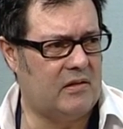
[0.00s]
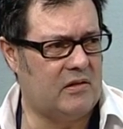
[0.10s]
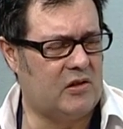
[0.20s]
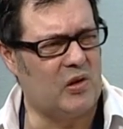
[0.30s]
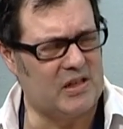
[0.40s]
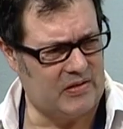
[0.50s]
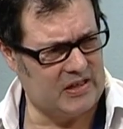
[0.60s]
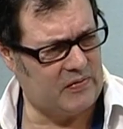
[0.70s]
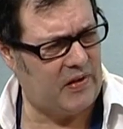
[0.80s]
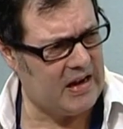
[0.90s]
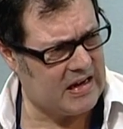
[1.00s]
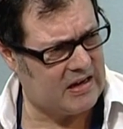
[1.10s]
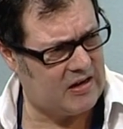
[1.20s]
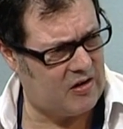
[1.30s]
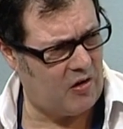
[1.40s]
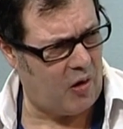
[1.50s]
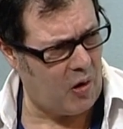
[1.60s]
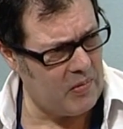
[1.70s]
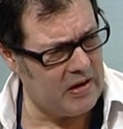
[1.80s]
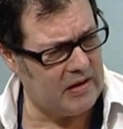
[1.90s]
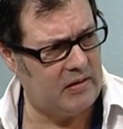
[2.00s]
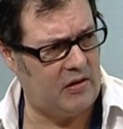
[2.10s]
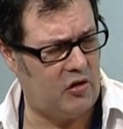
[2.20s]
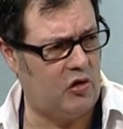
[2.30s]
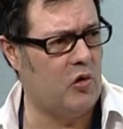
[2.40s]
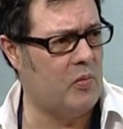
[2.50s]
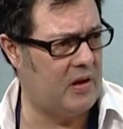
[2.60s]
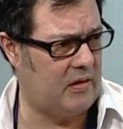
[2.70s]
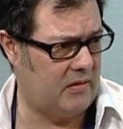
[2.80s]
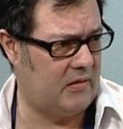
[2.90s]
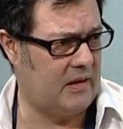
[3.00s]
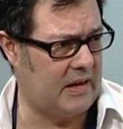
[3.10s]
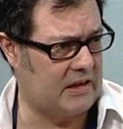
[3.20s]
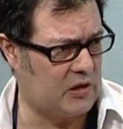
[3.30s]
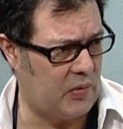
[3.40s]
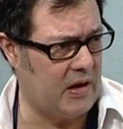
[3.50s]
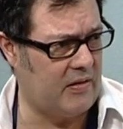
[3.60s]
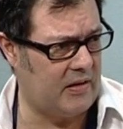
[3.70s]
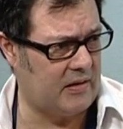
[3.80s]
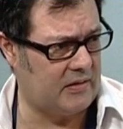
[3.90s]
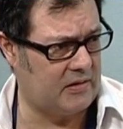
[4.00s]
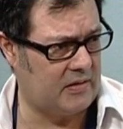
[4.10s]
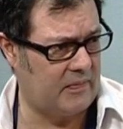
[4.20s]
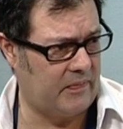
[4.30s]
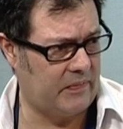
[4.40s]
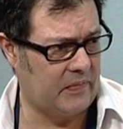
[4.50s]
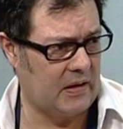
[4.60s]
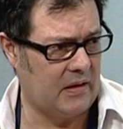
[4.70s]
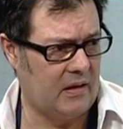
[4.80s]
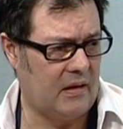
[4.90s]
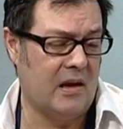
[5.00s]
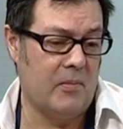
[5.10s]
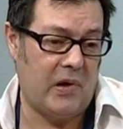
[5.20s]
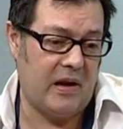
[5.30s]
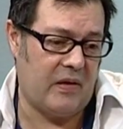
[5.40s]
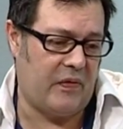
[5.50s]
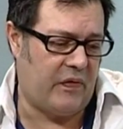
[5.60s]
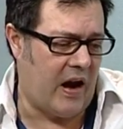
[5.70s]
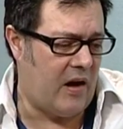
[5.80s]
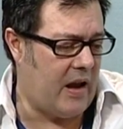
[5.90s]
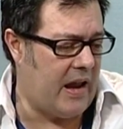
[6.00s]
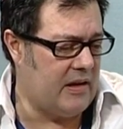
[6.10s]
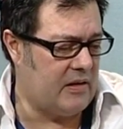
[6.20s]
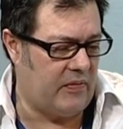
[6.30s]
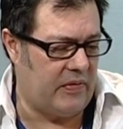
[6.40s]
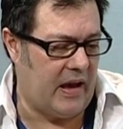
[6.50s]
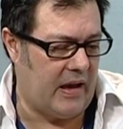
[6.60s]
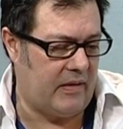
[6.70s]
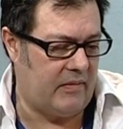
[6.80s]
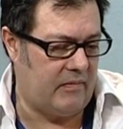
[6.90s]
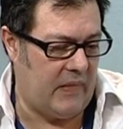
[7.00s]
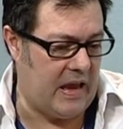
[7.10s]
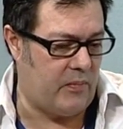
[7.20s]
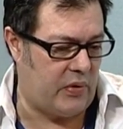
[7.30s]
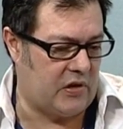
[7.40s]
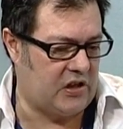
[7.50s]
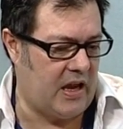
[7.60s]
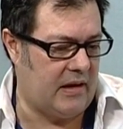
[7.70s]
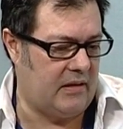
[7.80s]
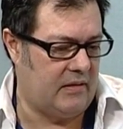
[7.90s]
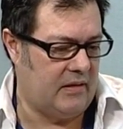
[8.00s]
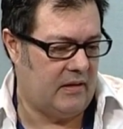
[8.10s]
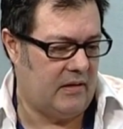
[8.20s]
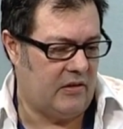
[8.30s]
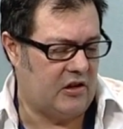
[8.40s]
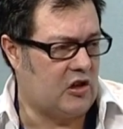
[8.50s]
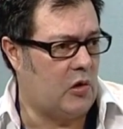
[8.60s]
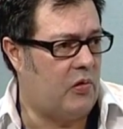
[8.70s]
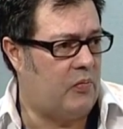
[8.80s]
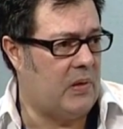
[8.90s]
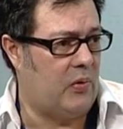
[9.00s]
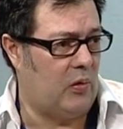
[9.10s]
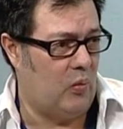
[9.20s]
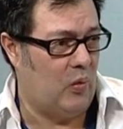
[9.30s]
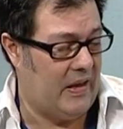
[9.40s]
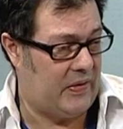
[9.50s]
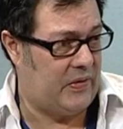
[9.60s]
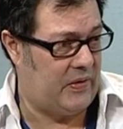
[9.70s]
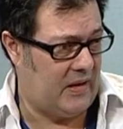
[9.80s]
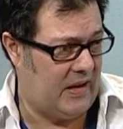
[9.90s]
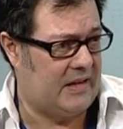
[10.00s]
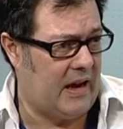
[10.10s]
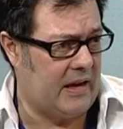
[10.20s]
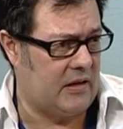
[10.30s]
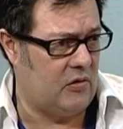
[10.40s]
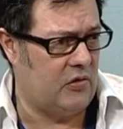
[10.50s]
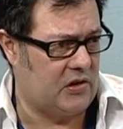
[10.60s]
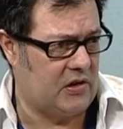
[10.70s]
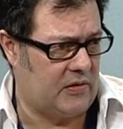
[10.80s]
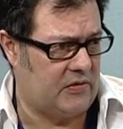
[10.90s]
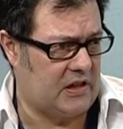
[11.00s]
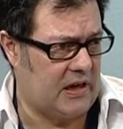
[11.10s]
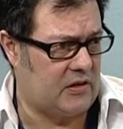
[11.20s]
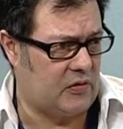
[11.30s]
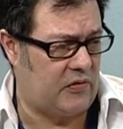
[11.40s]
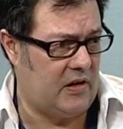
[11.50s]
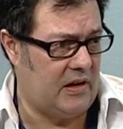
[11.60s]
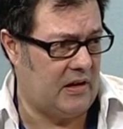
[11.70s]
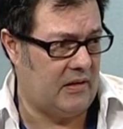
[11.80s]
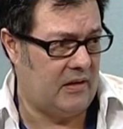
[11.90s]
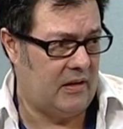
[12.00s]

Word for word: So it's, it's a very common human experience. Mm-hmm. But at the far end of that 8%, there's a group of people with a diagnosis of schizophrenia